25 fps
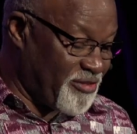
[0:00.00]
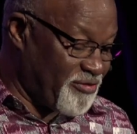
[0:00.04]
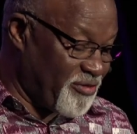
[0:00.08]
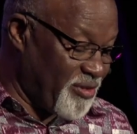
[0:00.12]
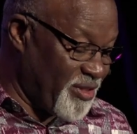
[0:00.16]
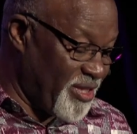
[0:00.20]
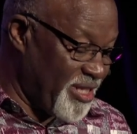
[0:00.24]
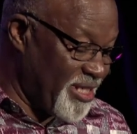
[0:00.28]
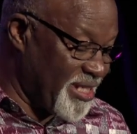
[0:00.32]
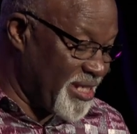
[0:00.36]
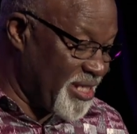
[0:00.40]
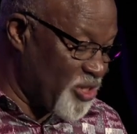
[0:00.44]
for
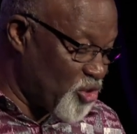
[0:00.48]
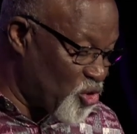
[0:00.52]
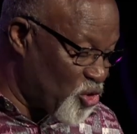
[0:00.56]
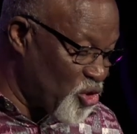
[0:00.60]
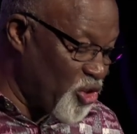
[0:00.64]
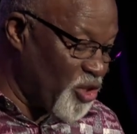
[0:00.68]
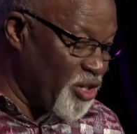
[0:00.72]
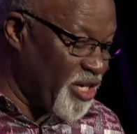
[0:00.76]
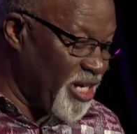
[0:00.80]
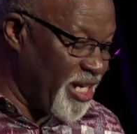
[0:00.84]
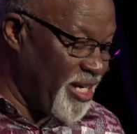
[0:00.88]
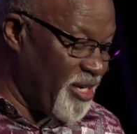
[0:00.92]
the
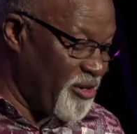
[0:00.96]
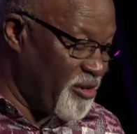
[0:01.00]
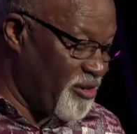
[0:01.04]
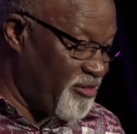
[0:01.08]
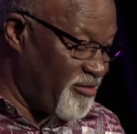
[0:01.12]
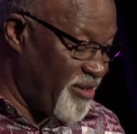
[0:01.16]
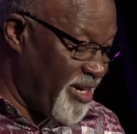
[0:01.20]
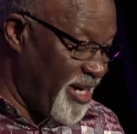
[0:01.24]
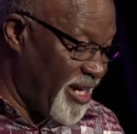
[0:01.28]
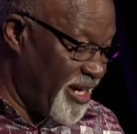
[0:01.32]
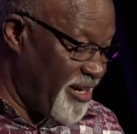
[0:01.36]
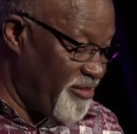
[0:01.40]
story of
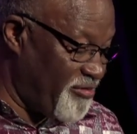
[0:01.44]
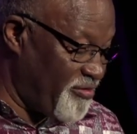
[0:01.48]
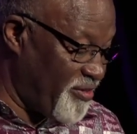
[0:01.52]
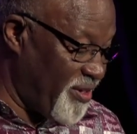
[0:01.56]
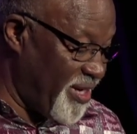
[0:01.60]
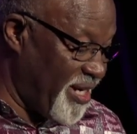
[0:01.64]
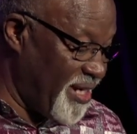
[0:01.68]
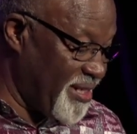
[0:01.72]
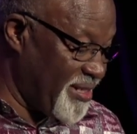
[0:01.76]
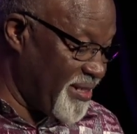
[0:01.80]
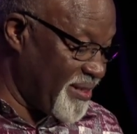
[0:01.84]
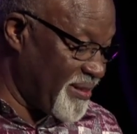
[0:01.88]

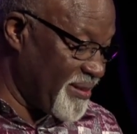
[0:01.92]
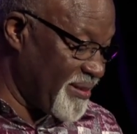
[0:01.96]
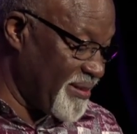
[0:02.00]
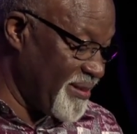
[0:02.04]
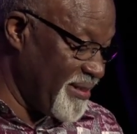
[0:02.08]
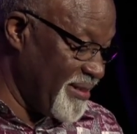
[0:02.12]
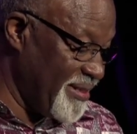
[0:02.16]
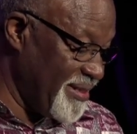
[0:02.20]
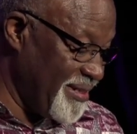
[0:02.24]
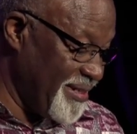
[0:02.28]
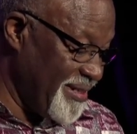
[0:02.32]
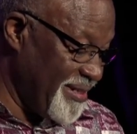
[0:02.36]
IFES,
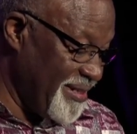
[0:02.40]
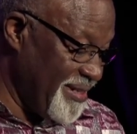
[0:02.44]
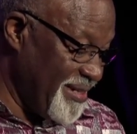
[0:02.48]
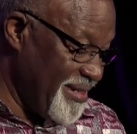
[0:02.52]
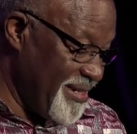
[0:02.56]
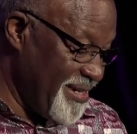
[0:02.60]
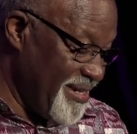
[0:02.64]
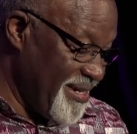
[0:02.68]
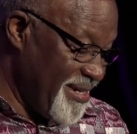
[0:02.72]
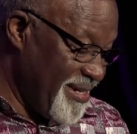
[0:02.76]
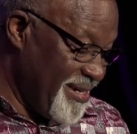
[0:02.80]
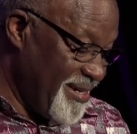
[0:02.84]

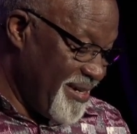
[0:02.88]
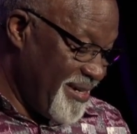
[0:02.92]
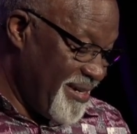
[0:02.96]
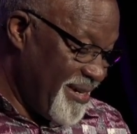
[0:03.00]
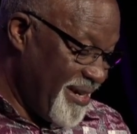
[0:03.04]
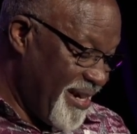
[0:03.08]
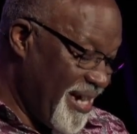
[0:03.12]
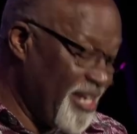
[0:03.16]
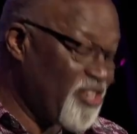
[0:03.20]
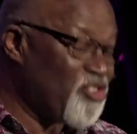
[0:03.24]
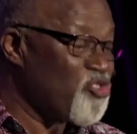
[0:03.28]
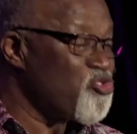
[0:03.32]

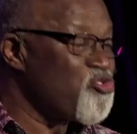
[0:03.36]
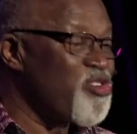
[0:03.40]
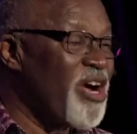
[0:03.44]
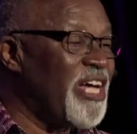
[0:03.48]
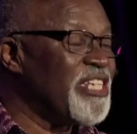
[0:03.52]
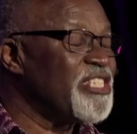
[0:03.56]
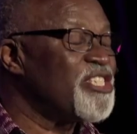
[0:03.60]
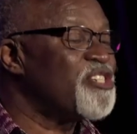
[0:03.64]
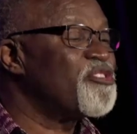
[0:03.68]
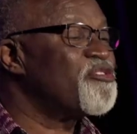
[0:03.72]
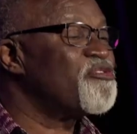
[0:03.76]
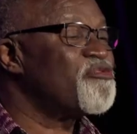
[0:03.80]
a
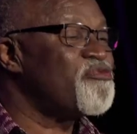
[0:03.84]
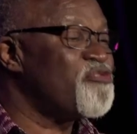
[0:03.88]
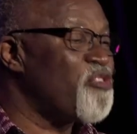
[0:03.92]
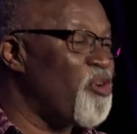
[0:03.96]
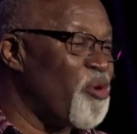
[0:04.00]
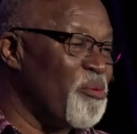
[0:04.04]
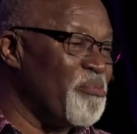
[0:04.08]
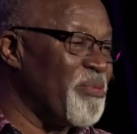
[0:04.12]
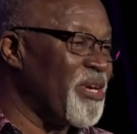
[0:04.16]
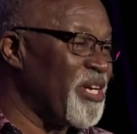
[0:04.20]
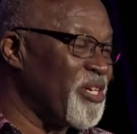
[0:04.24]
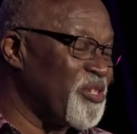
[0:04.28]

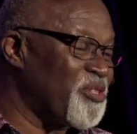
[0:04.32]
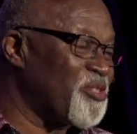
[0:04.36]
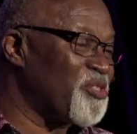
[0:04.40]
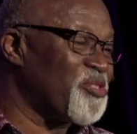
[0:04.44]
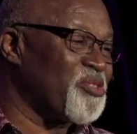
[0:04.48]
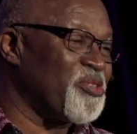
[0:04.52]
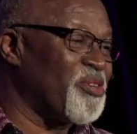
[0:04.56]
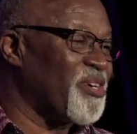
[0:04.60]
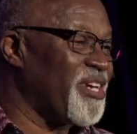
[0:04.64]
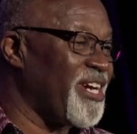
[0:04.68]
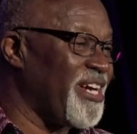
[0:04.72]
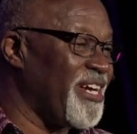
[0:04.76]
transforming
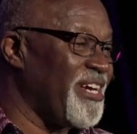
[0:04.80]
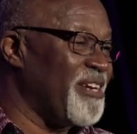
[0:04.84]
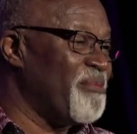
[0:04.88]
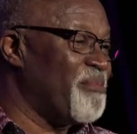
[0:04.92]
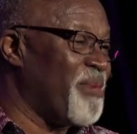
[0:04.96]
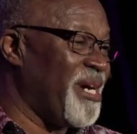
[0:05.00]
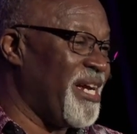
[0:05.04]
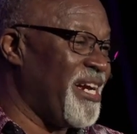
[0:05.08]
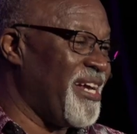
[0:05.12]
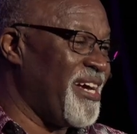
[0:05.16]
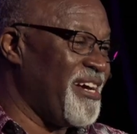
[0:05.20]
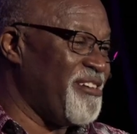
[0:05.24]
story in
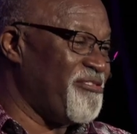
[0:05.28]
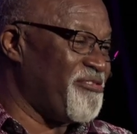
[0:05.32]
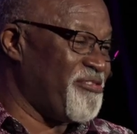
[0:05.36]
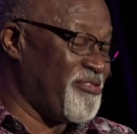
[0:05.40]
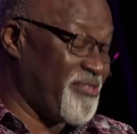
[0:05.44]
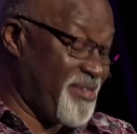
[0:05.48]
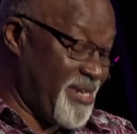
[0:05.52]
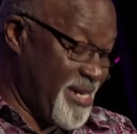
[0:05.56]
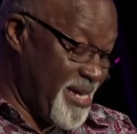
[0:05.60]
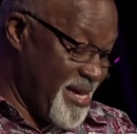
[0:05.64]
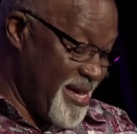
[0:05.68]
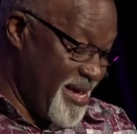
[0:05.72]
my life.
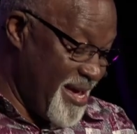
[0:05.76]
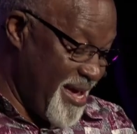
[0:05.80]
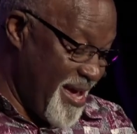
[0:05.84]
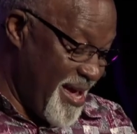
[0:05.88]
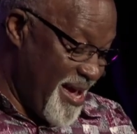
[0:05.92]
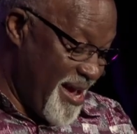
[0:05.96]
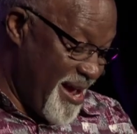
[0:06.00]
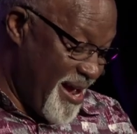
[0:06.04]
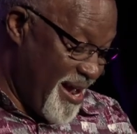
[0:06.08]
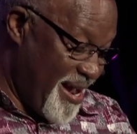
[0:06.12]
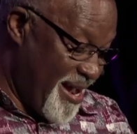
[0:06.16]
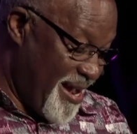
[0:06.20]

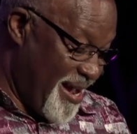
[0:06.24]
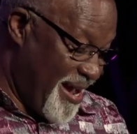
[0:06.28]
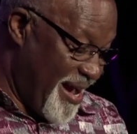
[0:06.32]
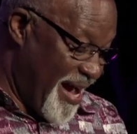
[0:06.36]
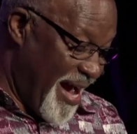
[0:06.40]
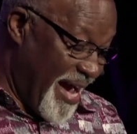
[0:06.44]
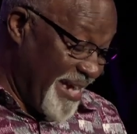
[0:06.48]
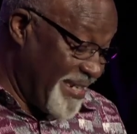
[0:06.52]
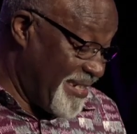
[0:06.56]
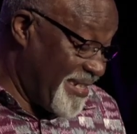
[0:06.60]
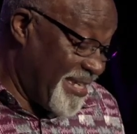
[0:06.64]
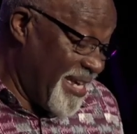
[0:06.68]

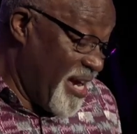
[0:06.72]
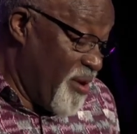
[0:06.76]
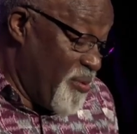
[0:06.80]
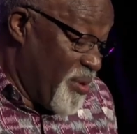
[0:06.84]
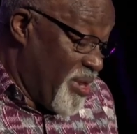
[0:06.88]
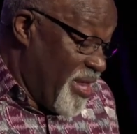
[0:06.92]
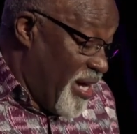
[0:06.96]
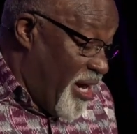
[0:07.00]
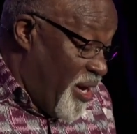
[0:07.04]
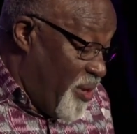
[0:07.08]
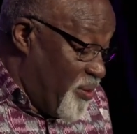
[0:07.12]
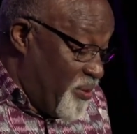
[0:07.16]
I say
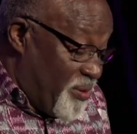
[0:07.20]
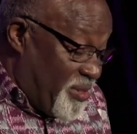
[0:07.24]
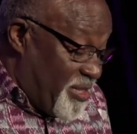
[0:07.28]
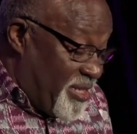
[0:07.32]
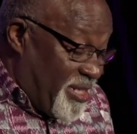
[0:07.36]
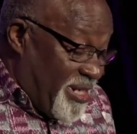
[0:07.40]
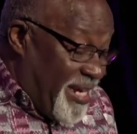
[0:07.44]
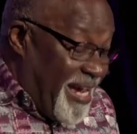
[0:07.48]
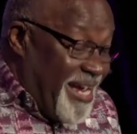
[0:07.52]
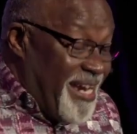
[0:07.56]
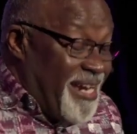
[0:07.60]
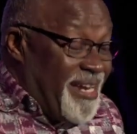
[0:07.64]

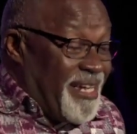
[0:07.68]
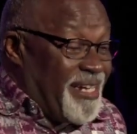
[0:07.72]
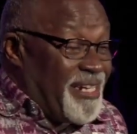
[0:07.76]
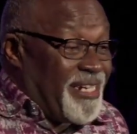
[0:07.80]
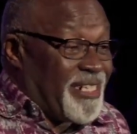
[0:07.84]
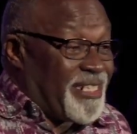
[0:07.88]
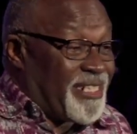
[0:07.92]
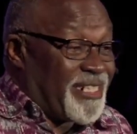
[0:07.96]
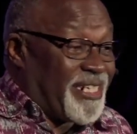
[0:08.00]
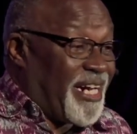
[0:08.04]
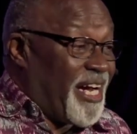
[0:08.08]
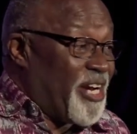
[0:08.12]
without any
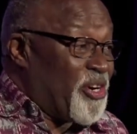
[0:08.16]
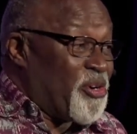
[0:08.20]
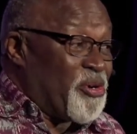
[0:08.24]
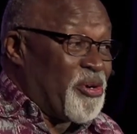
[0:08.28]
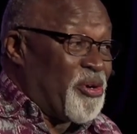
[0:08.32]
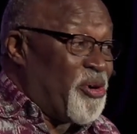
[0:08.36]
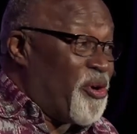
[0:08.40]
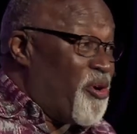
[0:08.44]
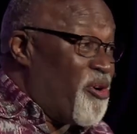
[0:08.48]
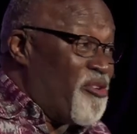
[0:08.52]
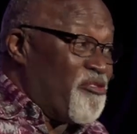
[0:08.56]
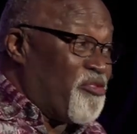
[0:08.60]

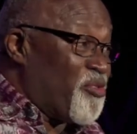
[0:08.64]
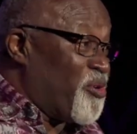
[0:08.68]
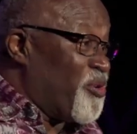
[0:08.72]
shadow of